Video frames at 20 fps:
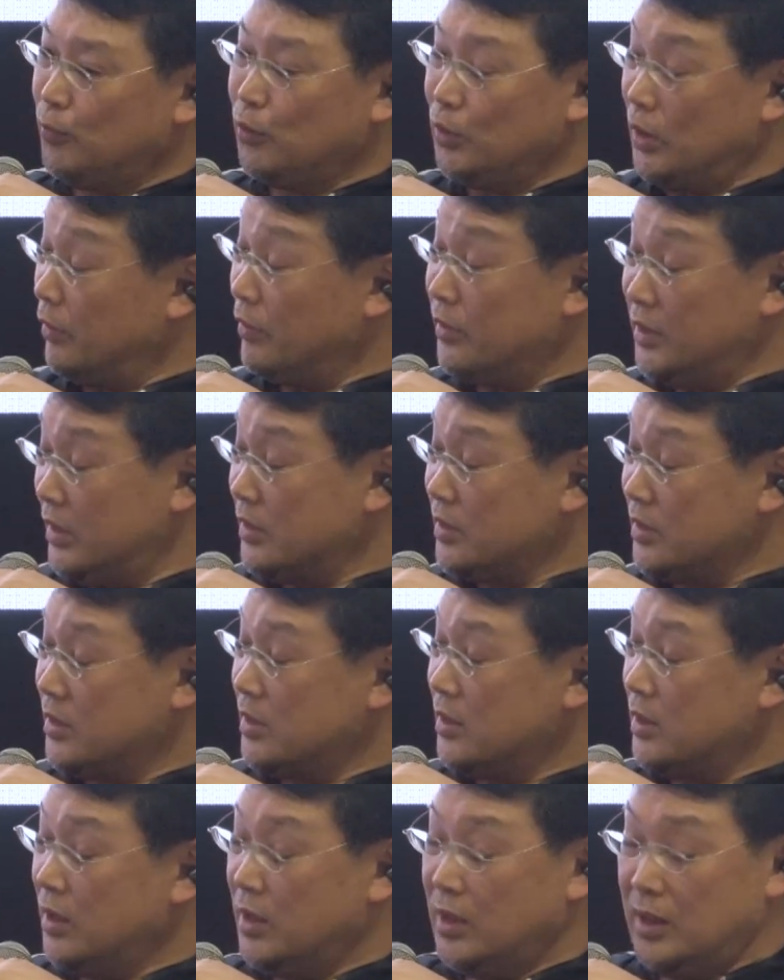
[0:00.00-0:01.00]
important
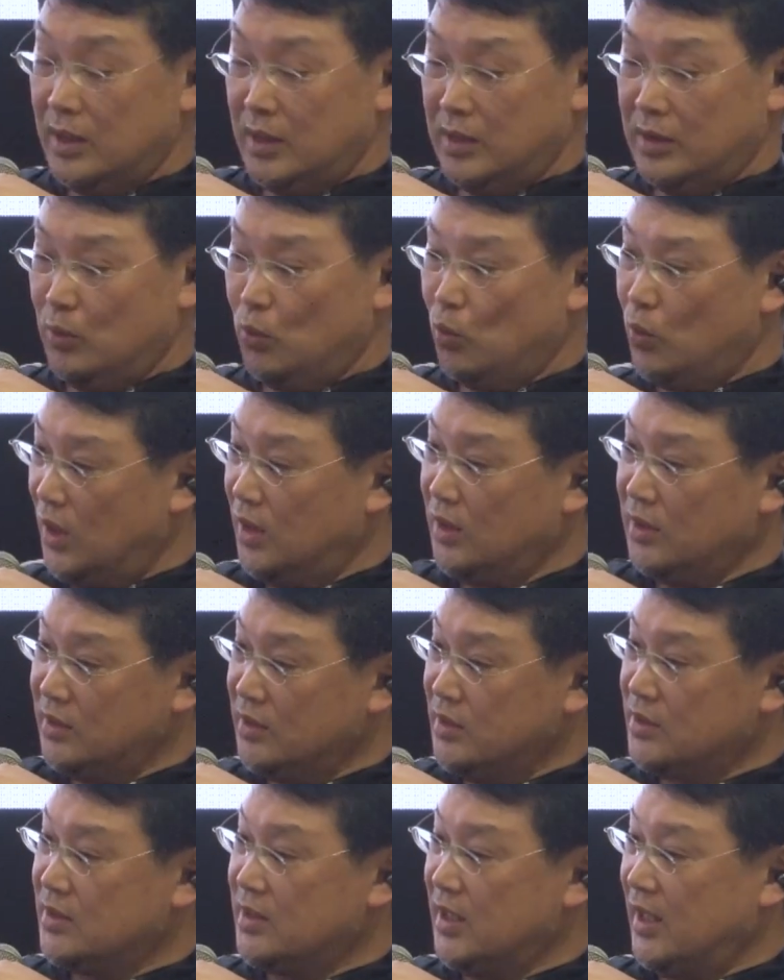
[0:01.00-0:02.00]
things, and then
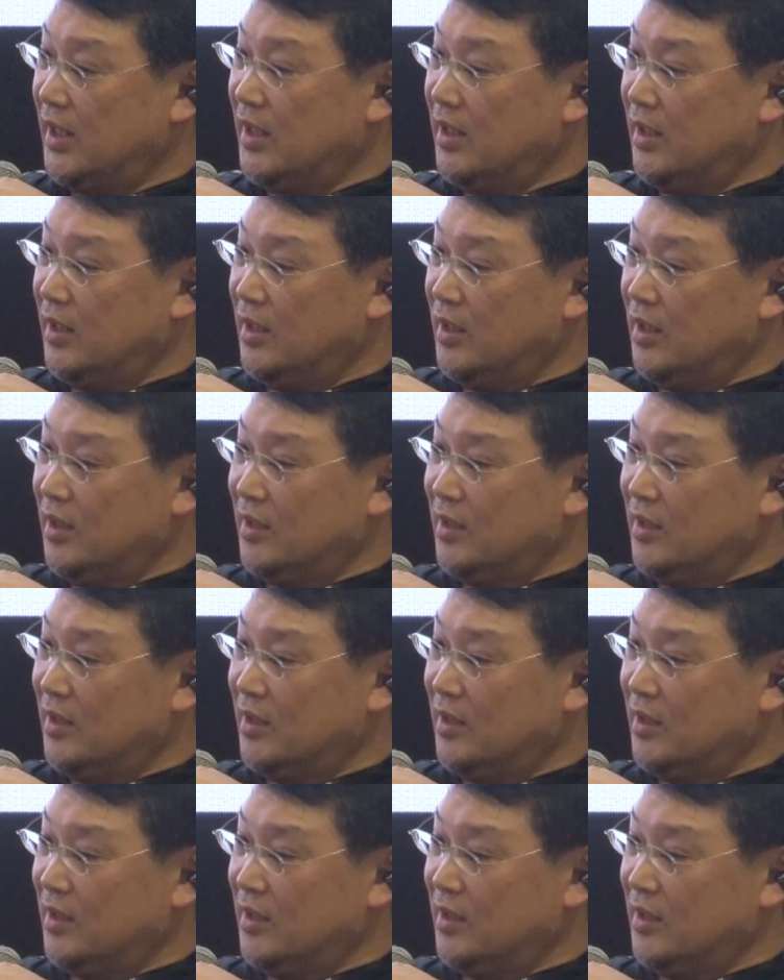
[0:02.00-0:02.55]
one is the